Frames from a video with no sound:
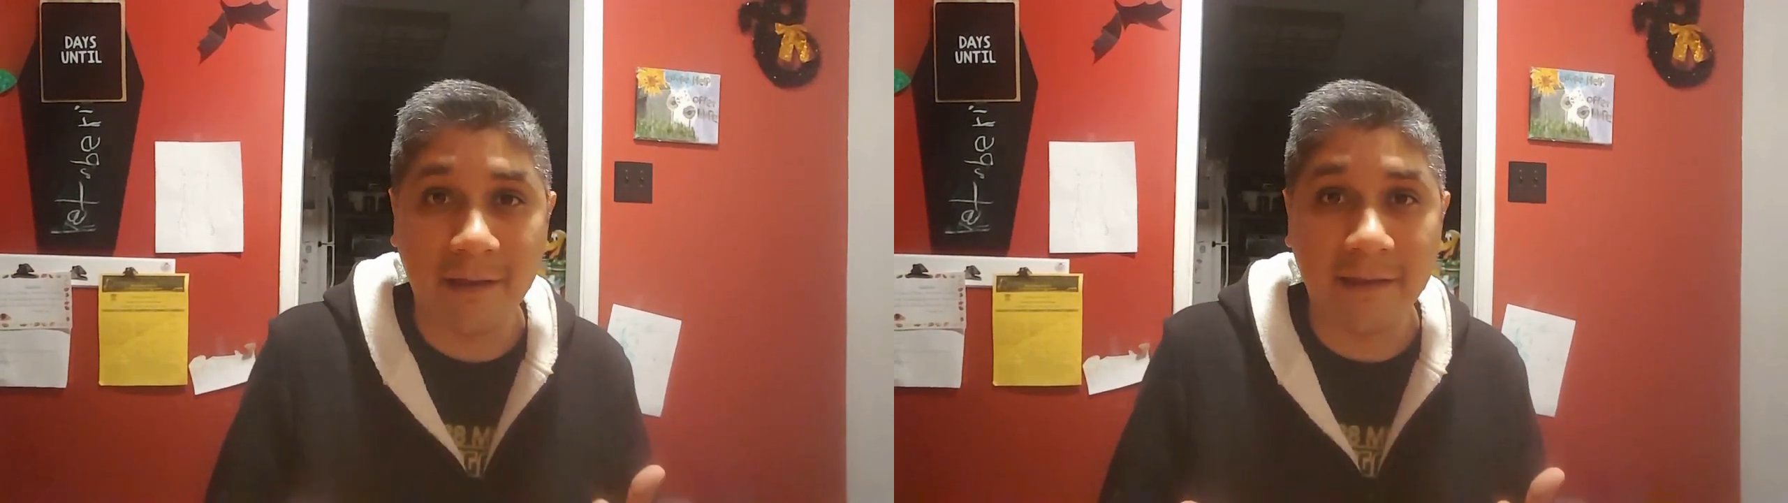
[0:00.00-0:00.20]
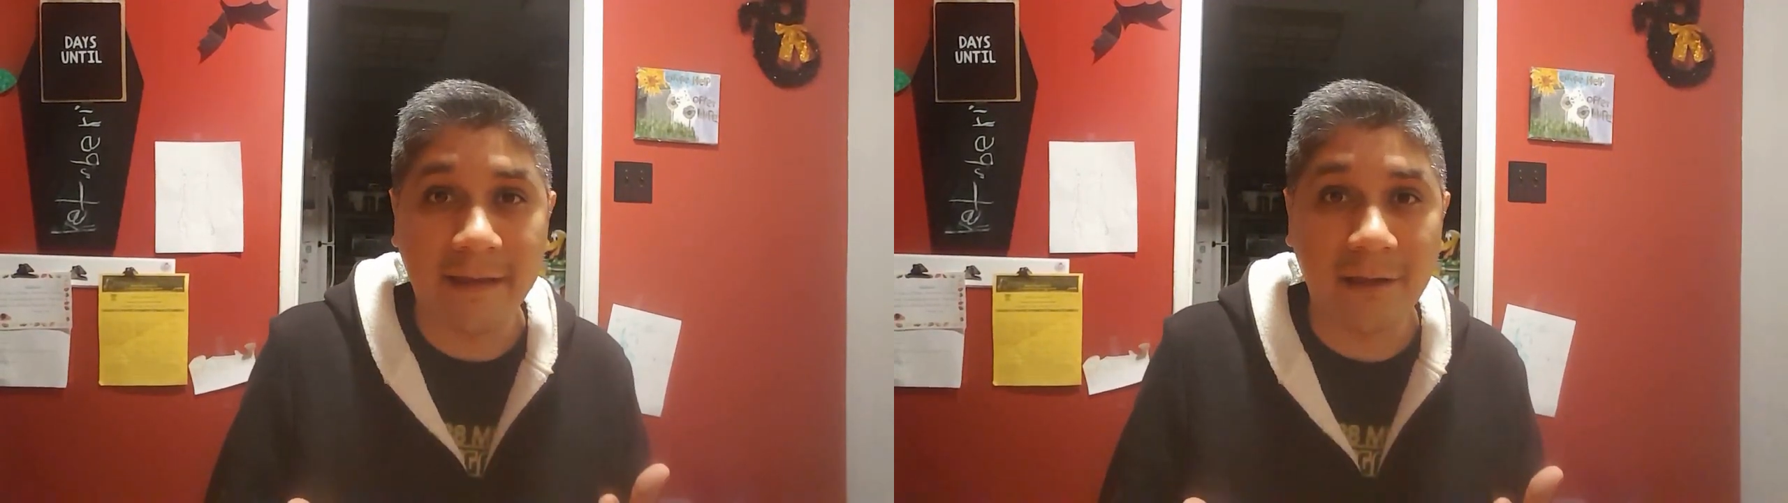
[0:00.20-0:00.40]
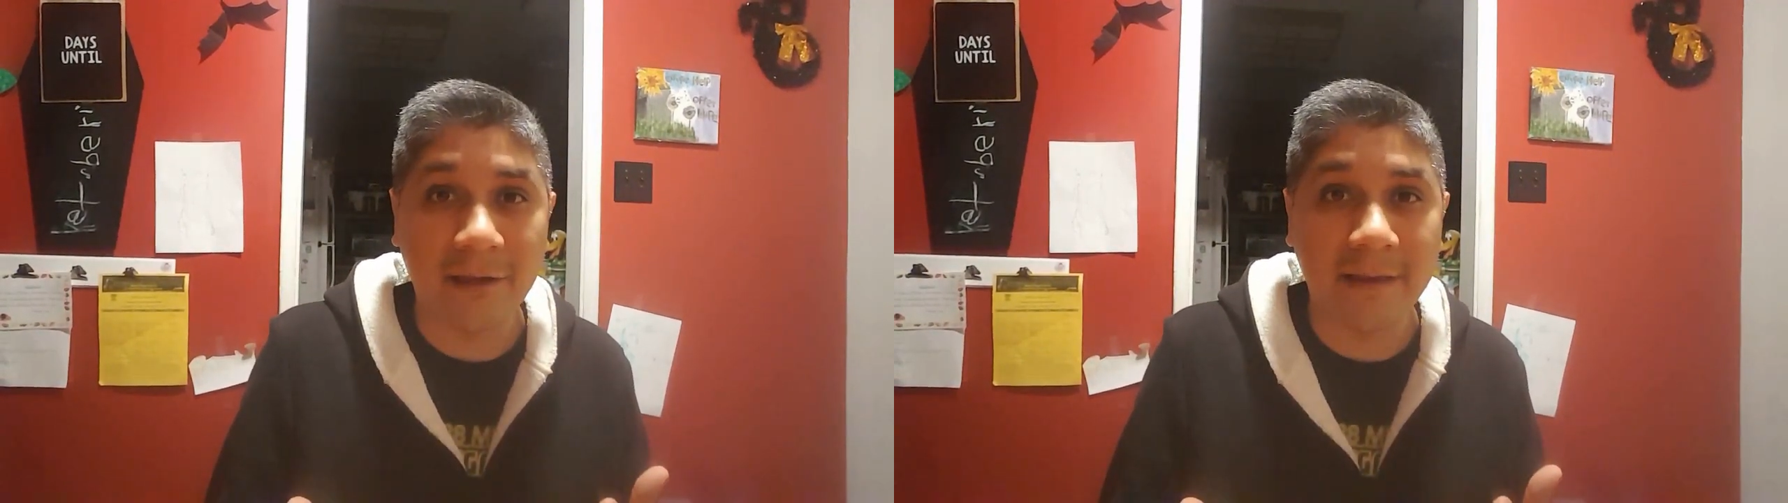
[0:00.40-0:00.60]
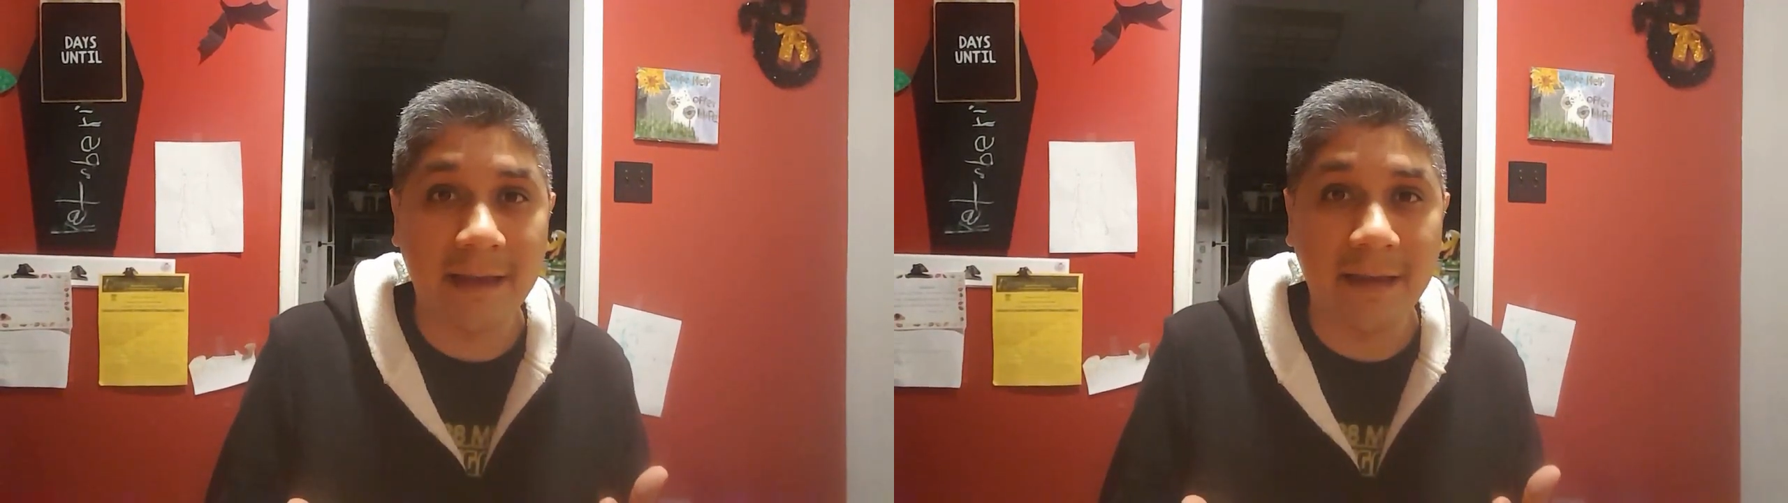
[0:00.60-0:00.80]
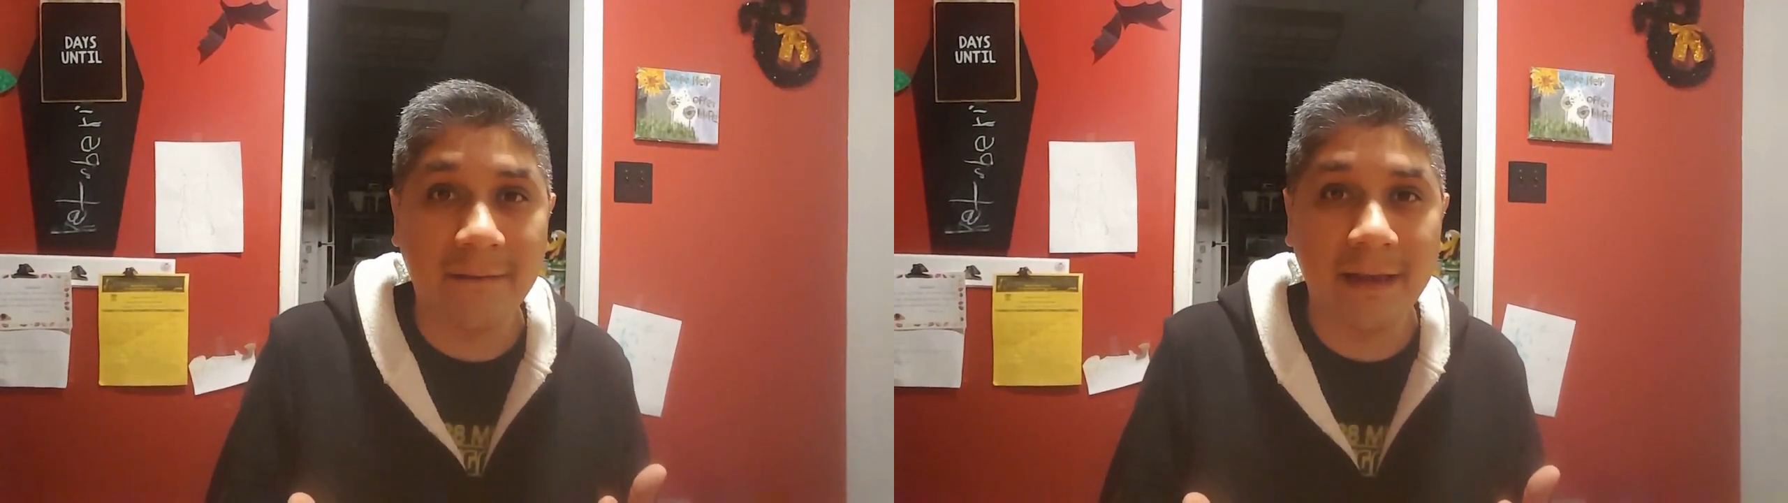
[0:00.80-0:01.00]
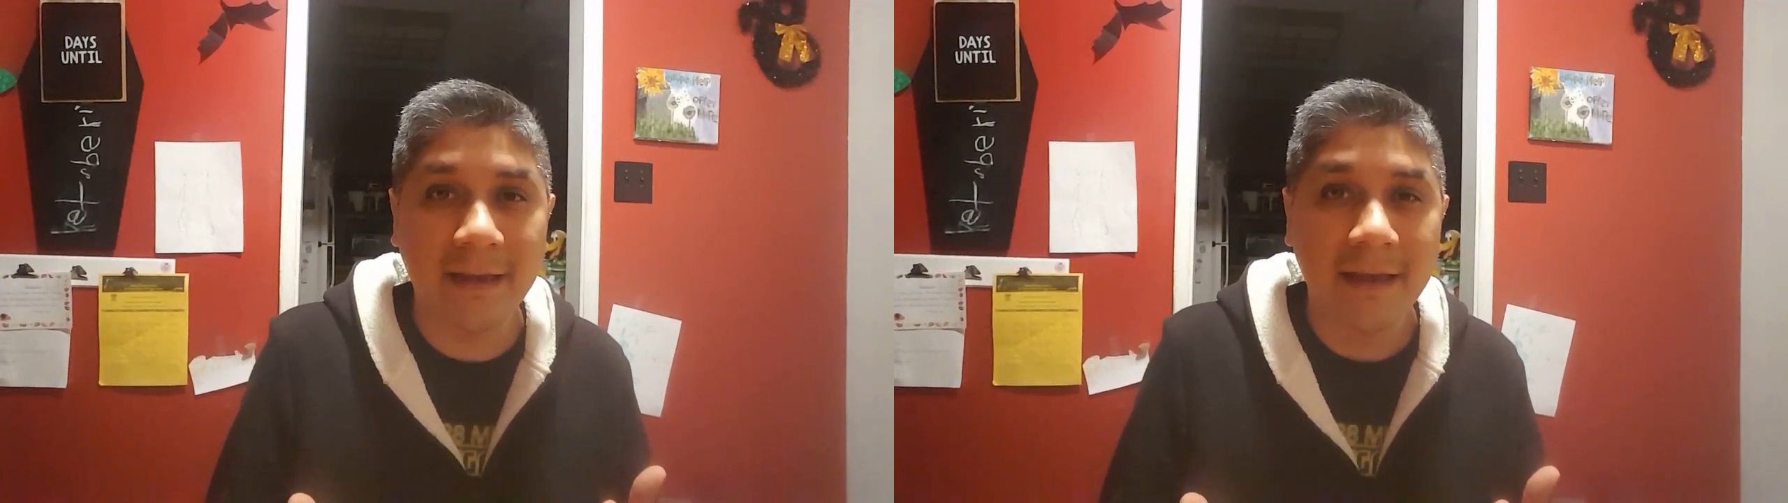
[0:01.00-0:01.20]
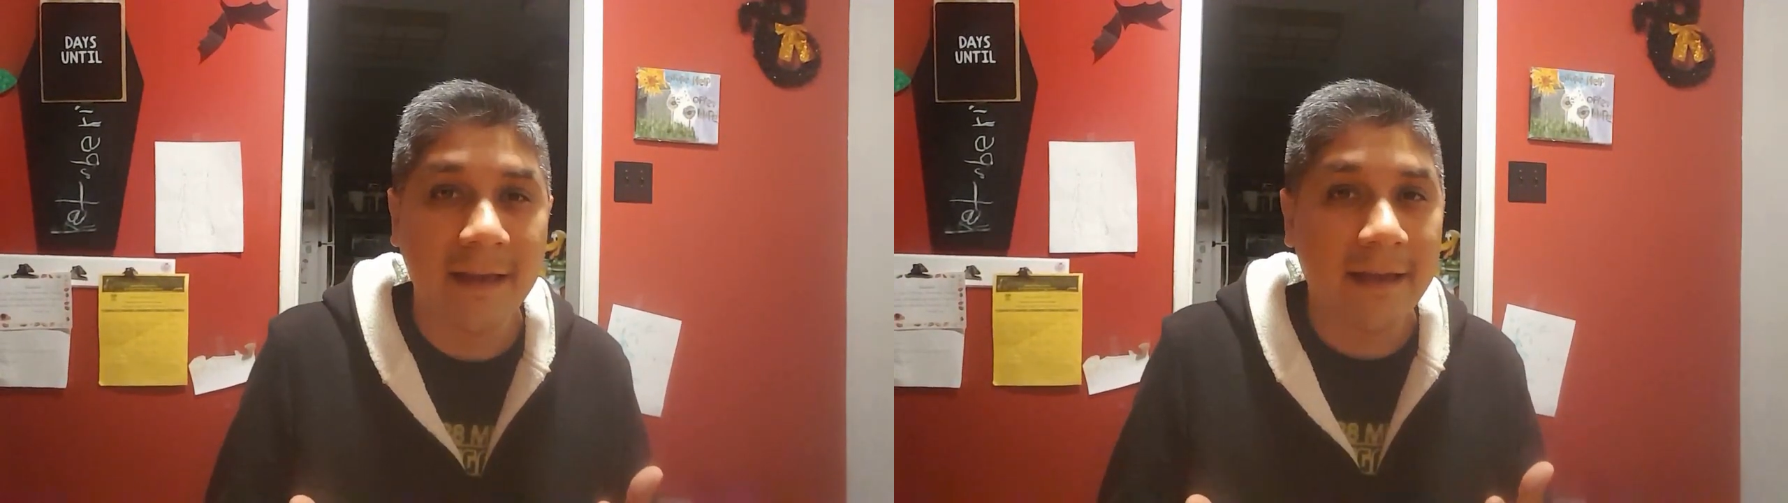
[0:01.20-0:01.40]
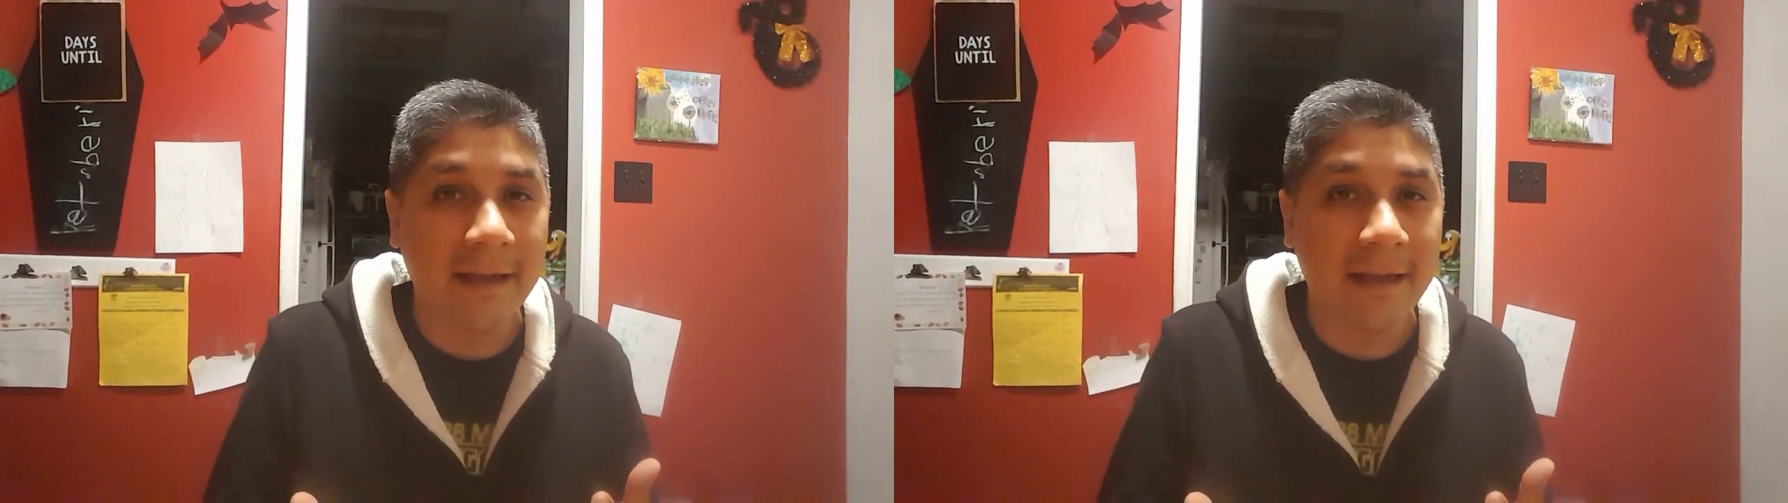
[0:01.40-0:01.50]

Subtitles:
presentation that evening.